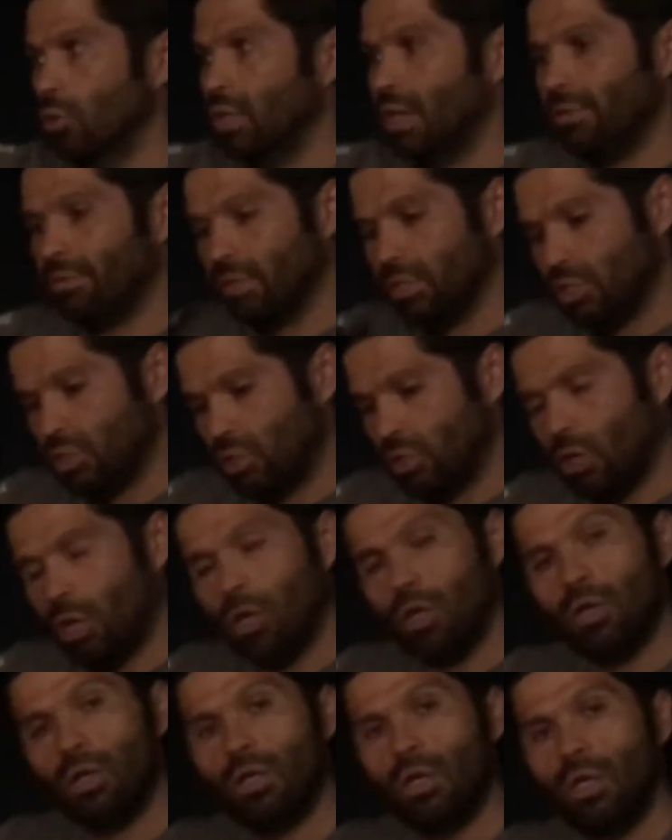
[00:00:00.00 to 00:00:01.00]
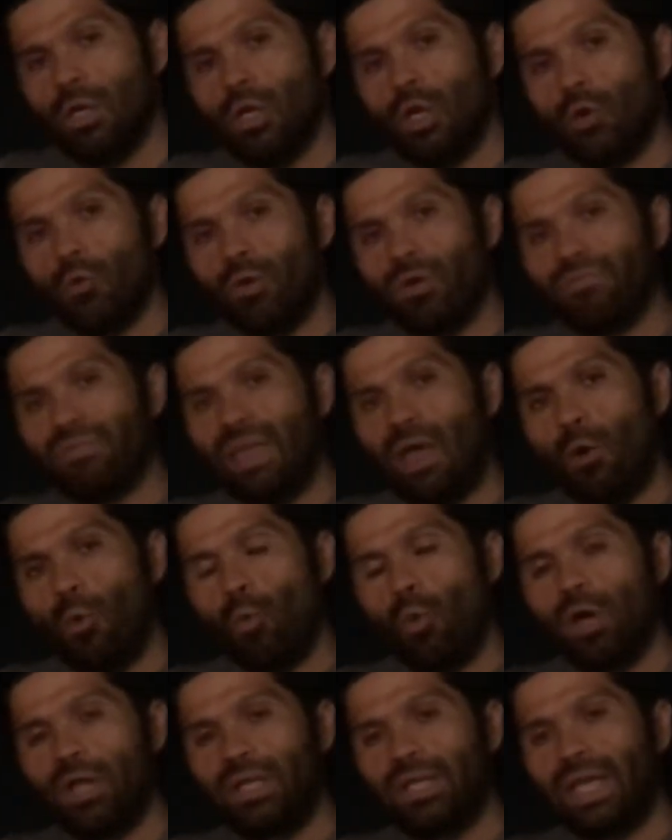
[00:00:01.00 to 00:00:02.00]
You have to start with that
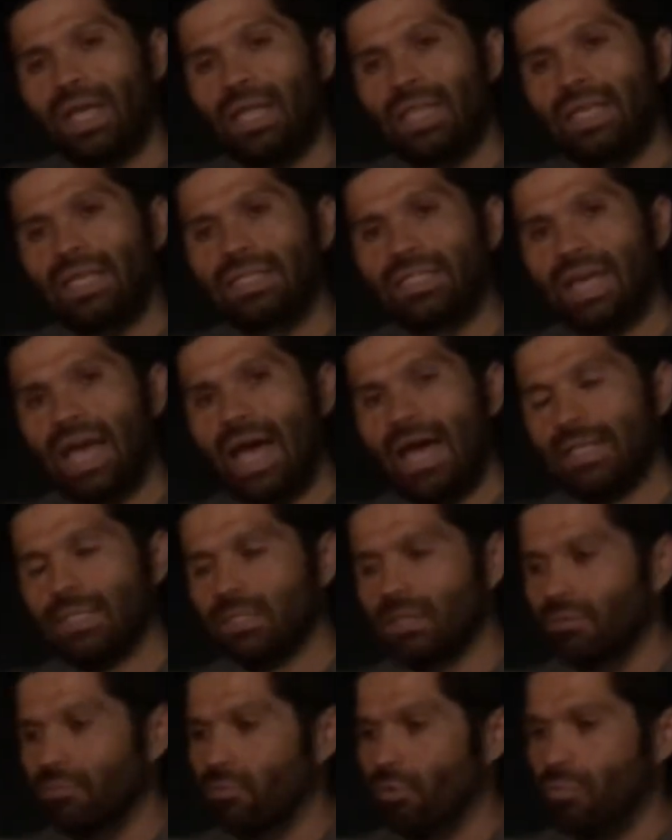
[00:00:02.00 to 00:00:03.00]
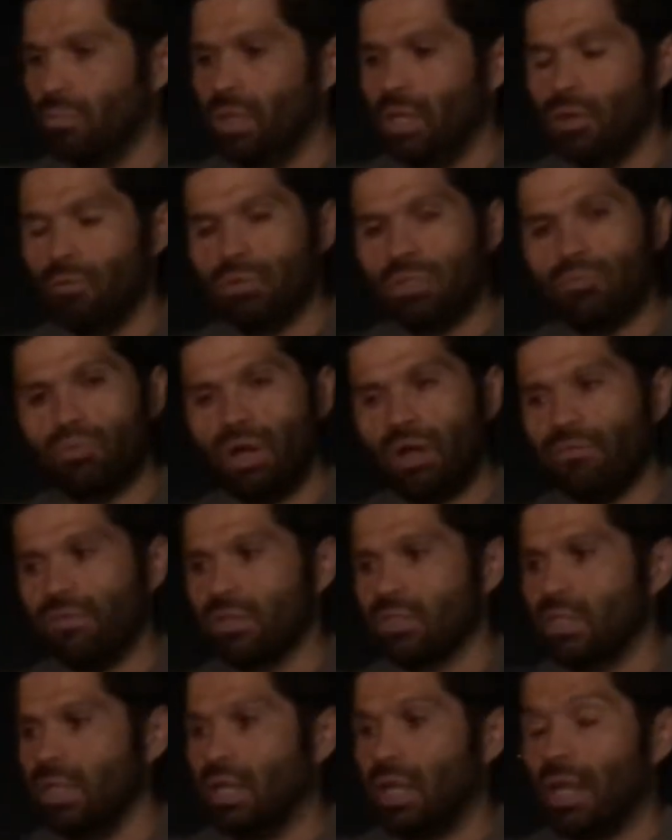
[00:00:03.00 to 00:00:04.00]
one daily task. And for me, it was
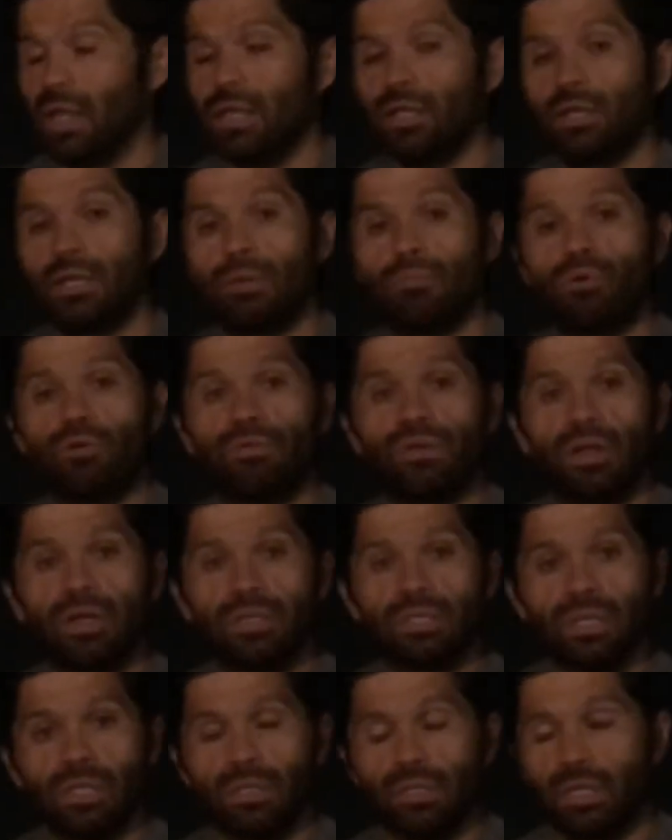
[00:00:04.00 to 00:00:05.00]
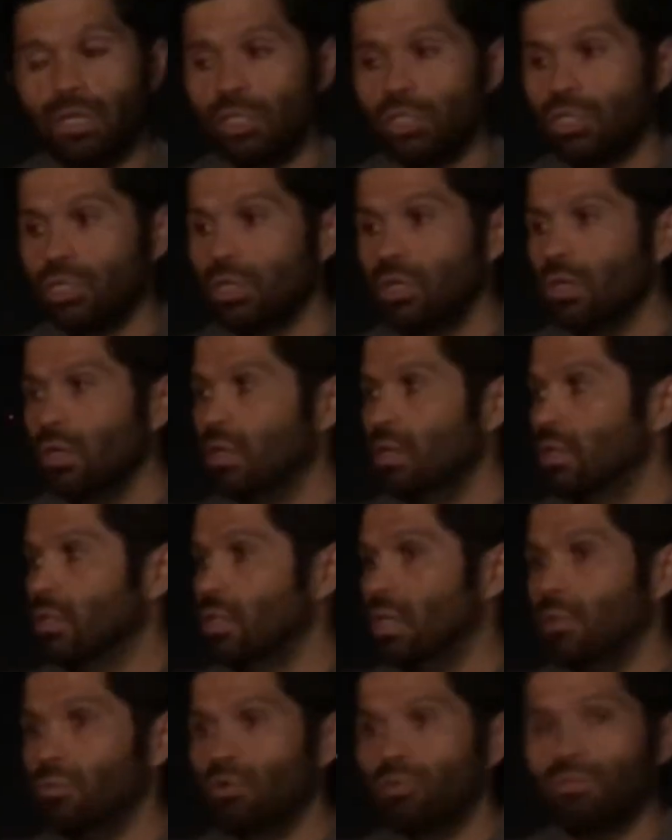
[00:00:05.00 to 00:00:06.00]
breakfast. Then I ended up moving on to lunch.
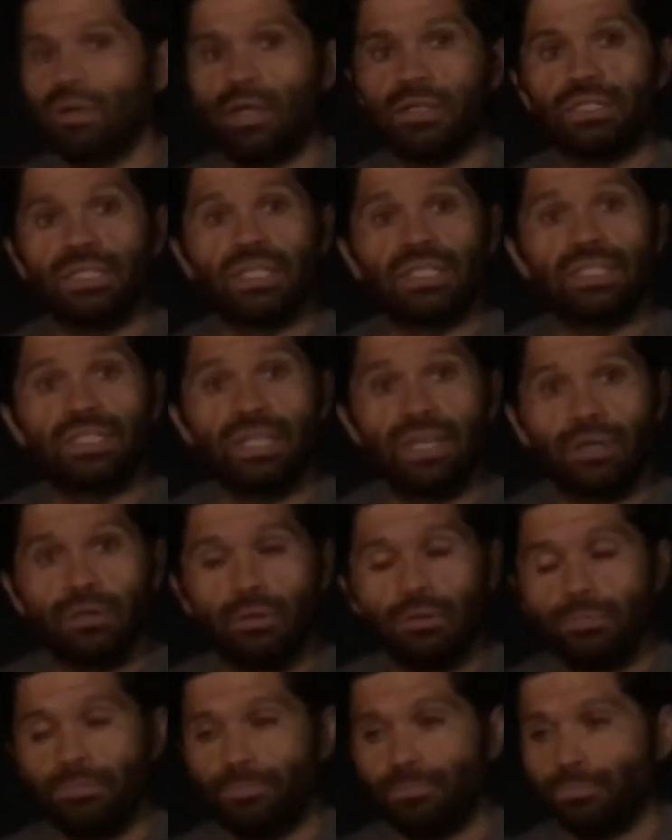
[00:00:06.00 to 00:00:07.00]
Then I moved on to dinner.